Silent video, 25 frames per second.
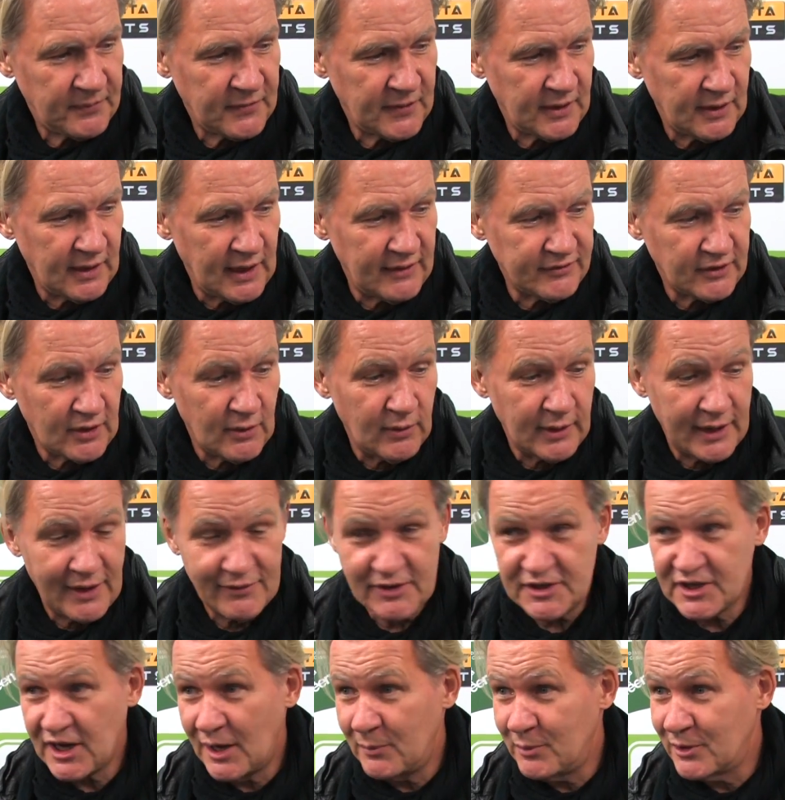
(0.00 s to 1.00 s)
you'll have to go and have
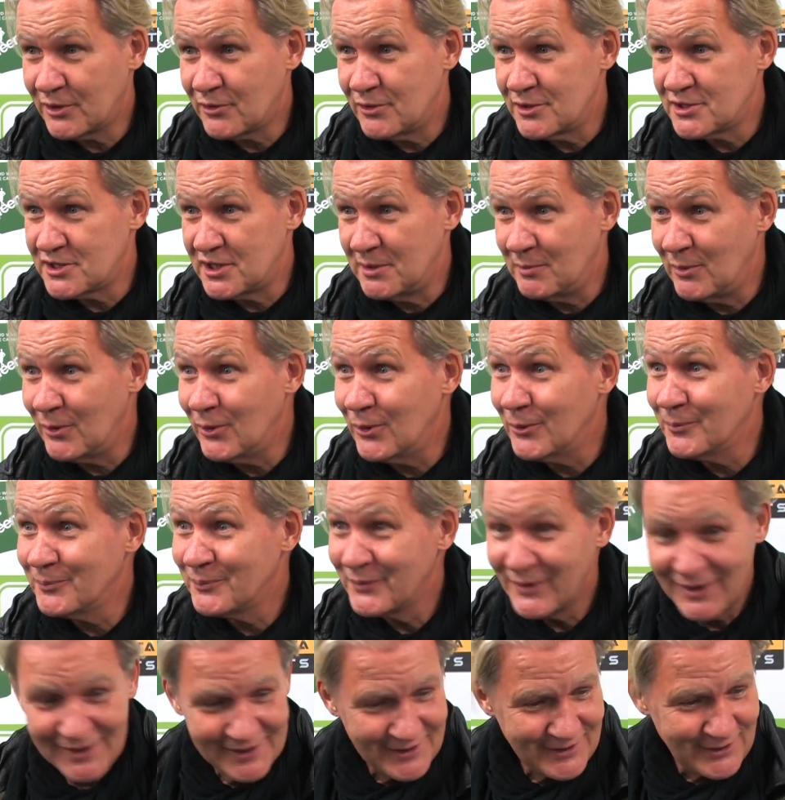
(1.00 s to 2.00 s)
a chat with Christy Moore,
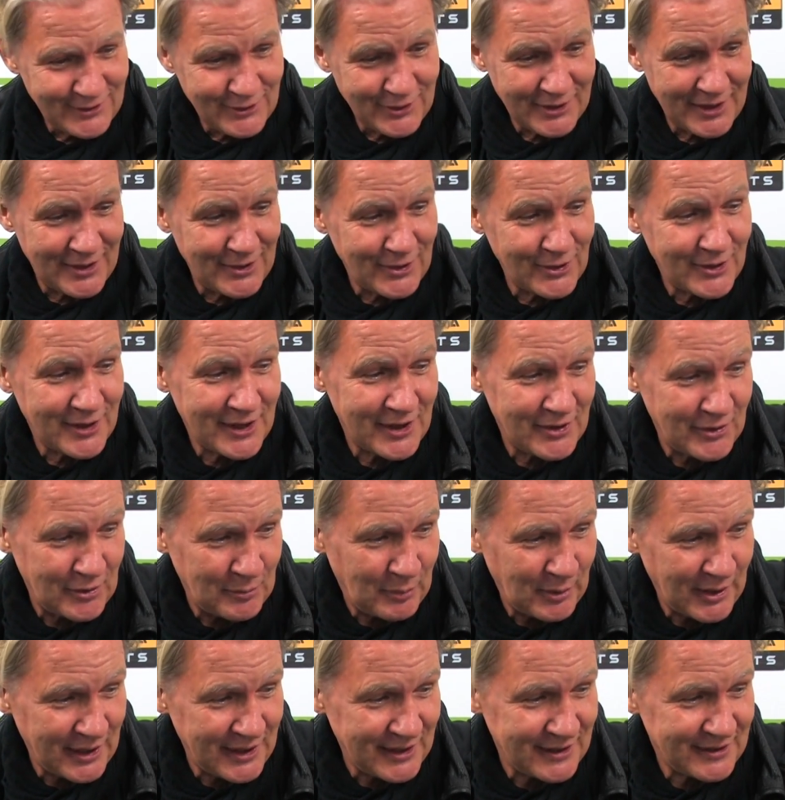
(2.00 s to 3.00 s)
learn learn how to
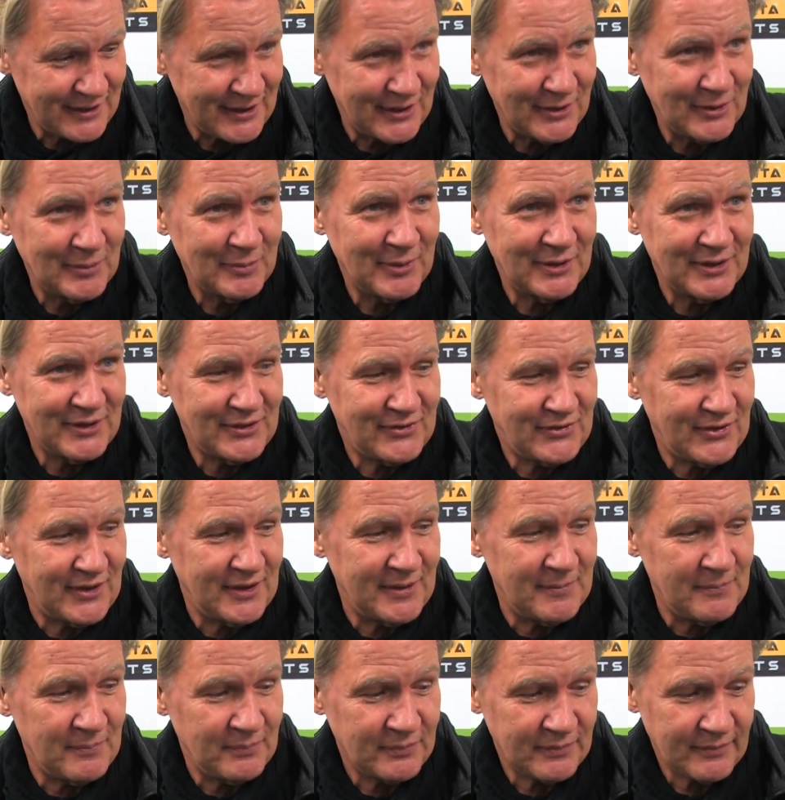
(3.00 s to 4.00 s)
play it now. But it's
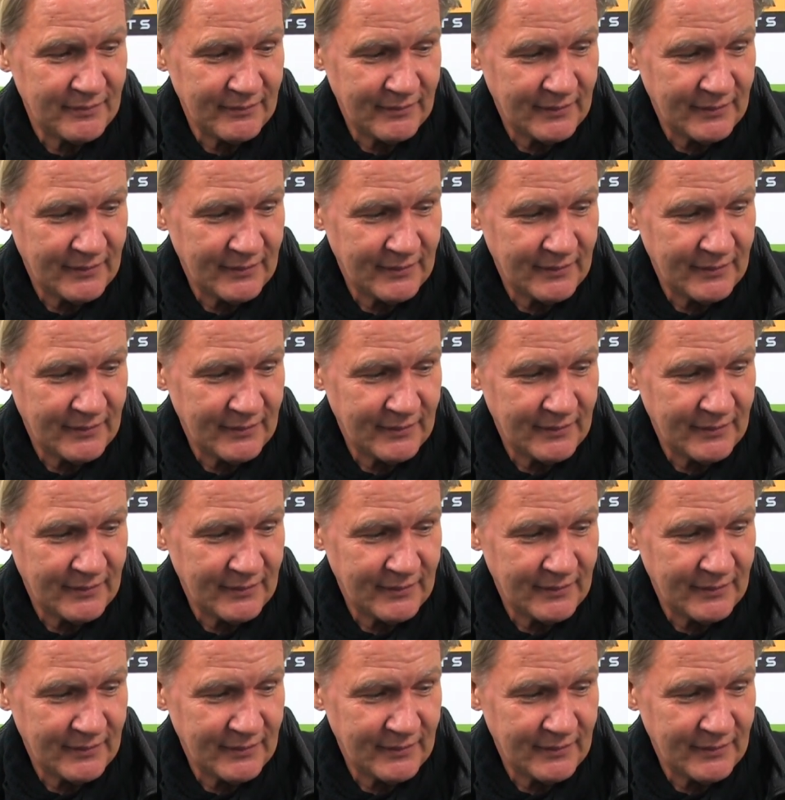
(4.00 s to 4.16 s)
um,